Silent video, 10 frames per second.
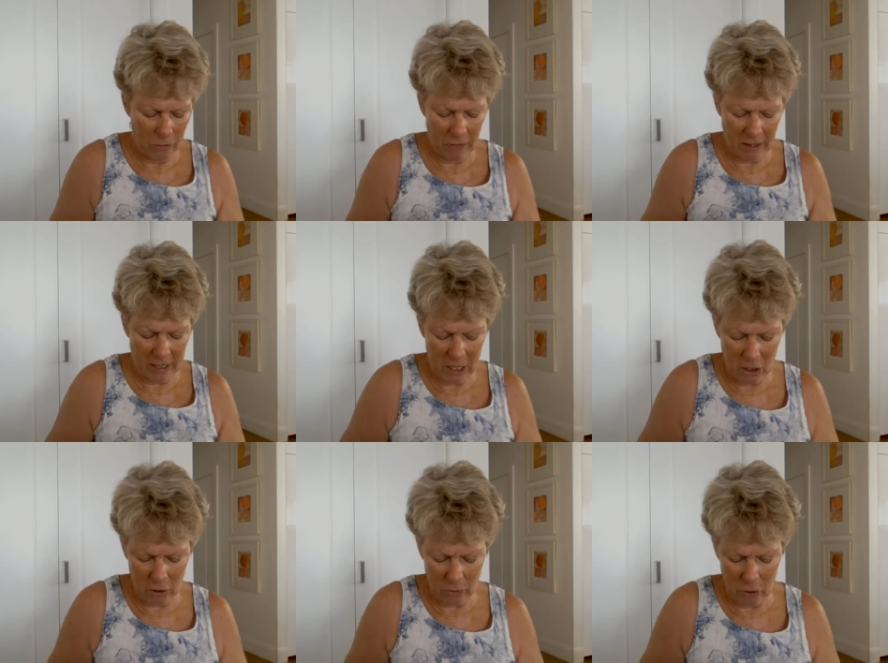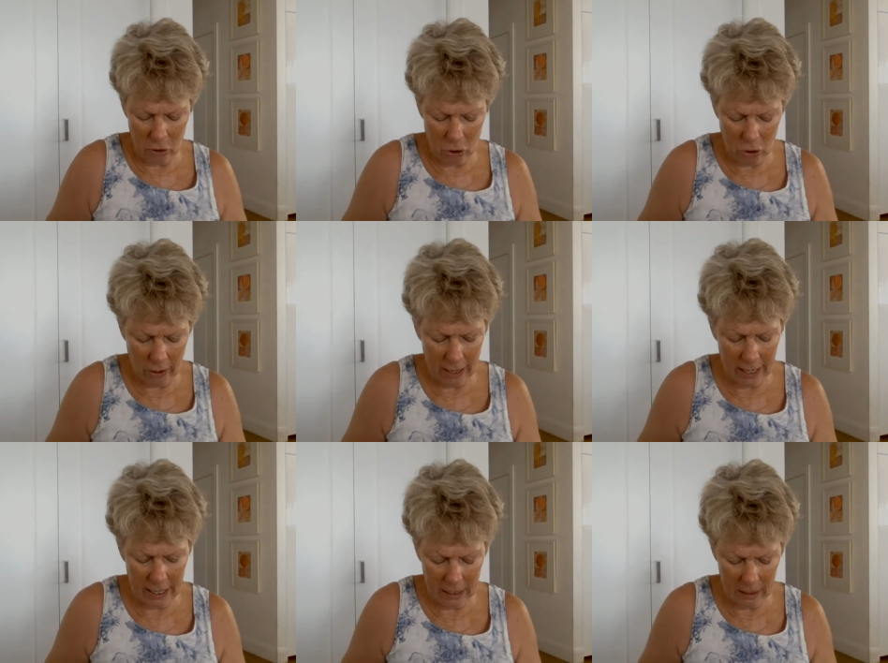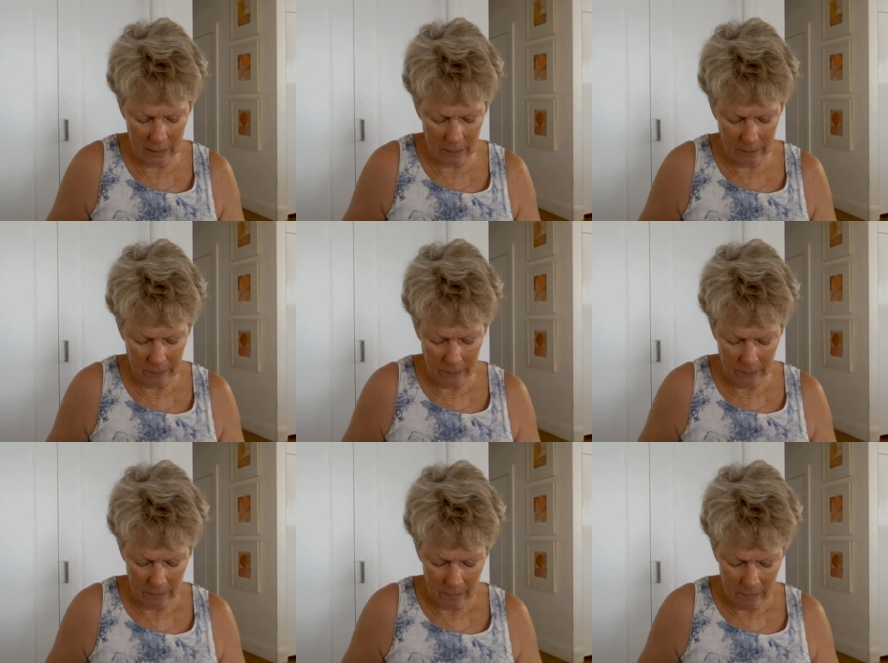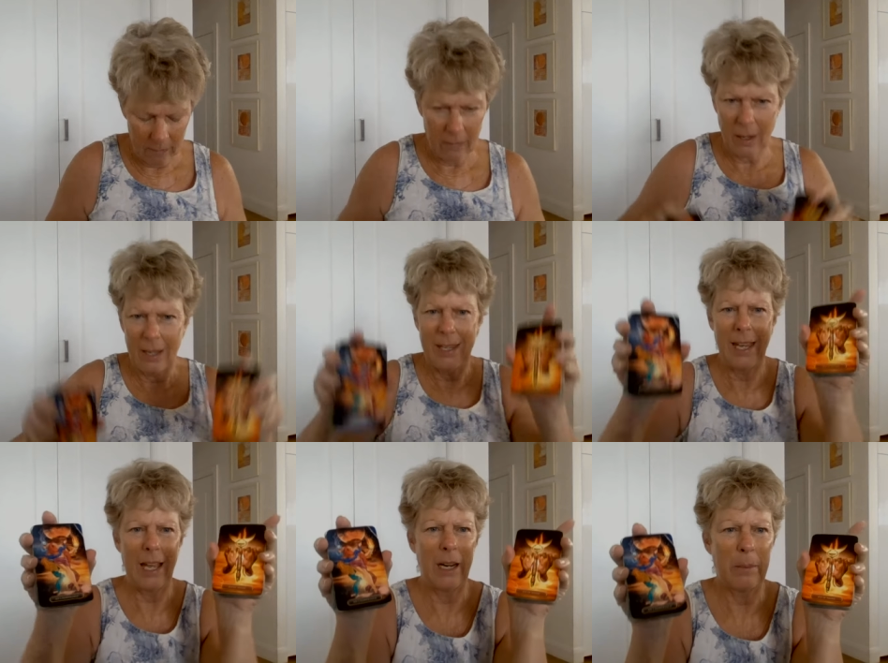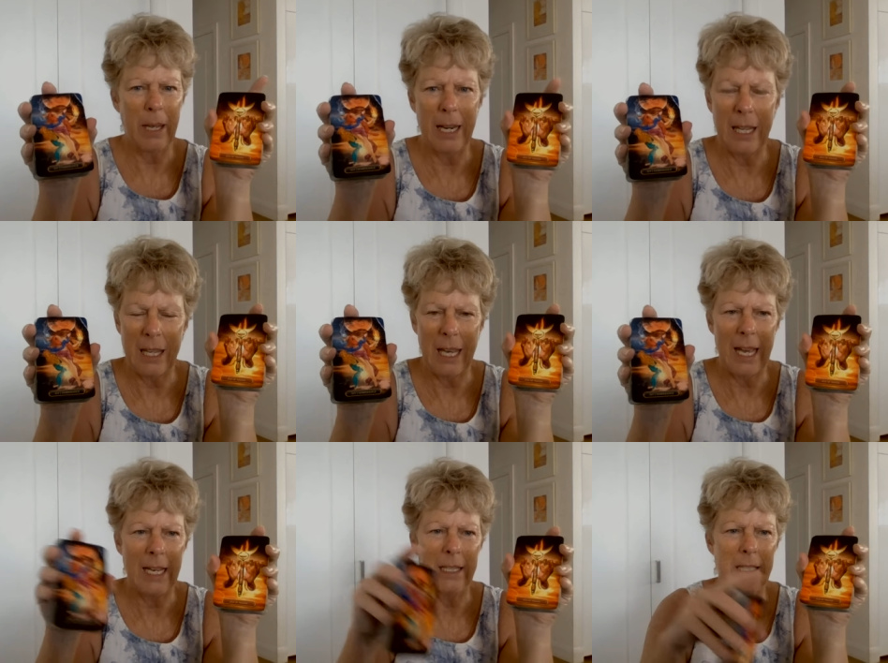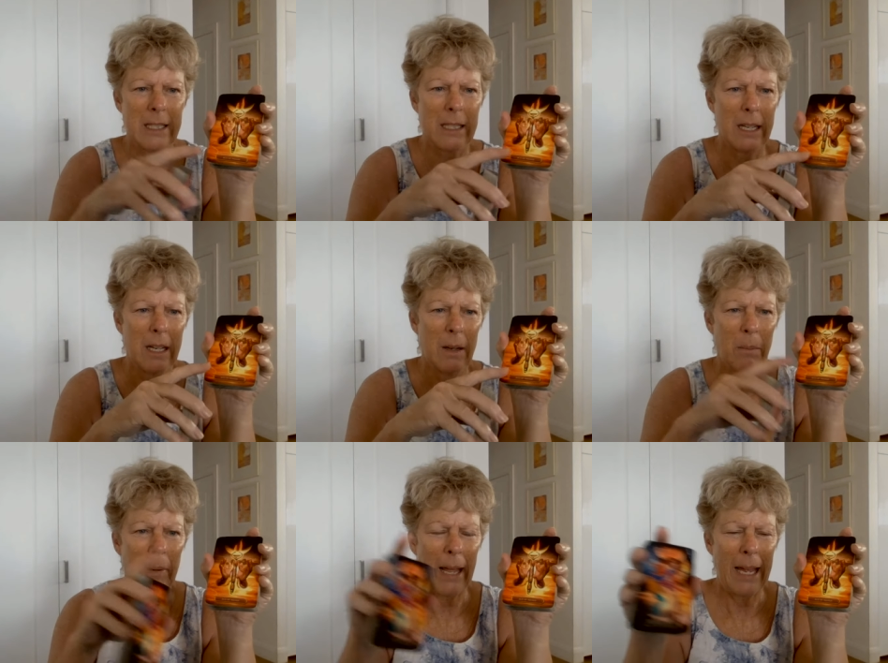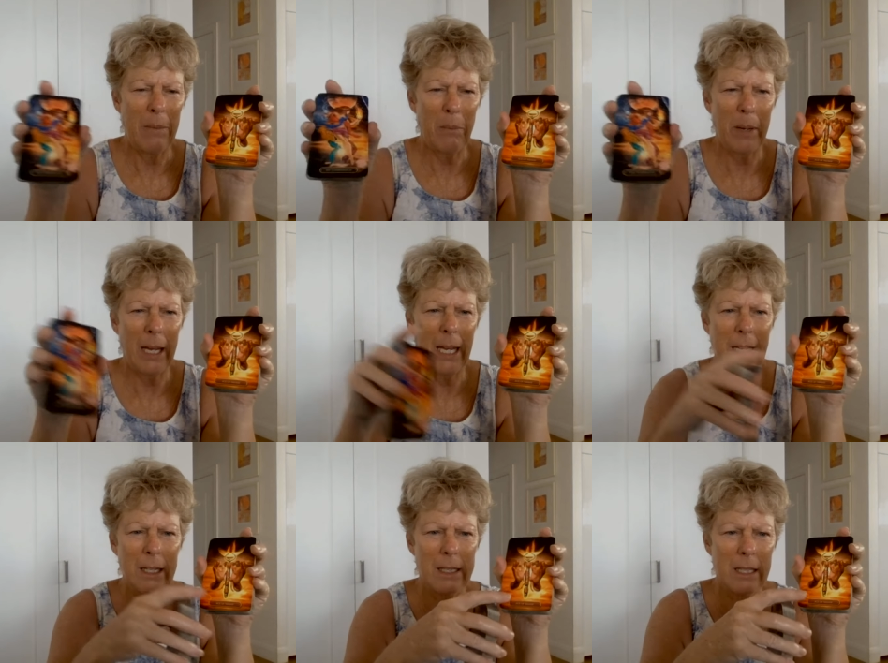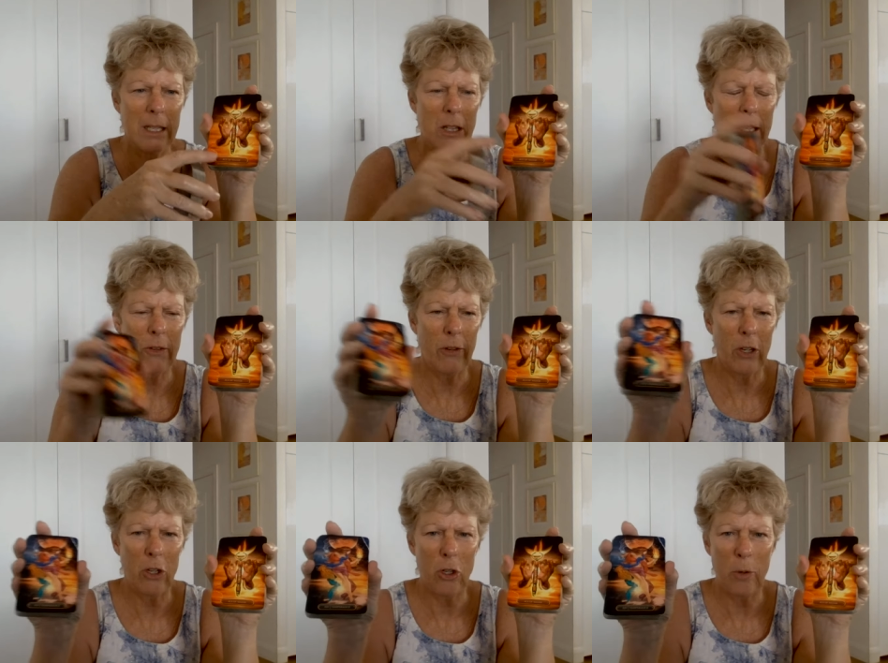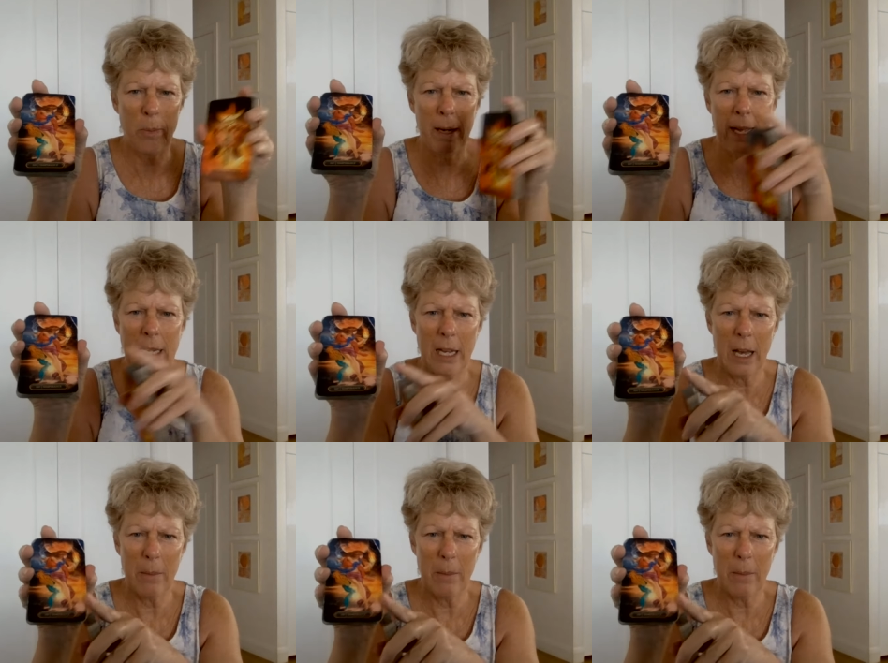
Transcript: the funding of Ukraine, and I'm getting yes. Plan B, significant new plan